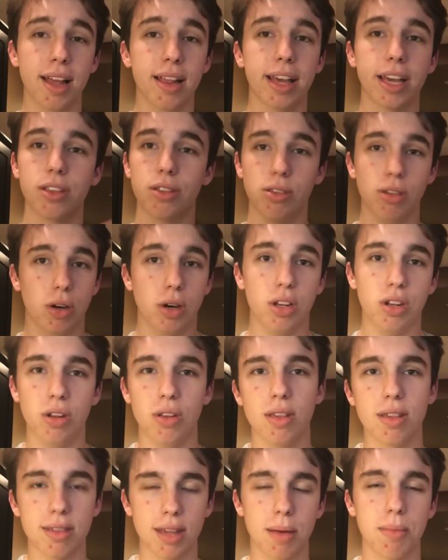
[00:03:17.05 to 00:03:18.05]
Like, you could do
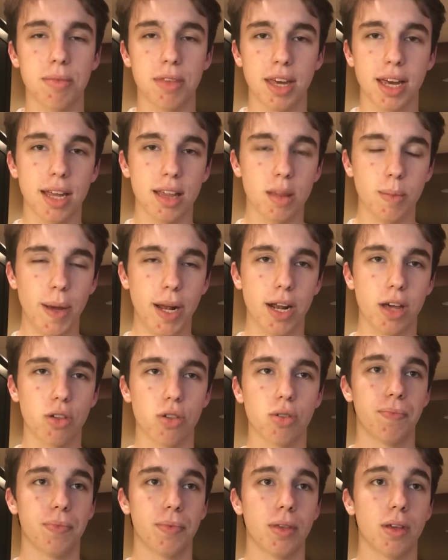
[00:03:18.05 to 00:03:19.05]
the same thing in Spanish.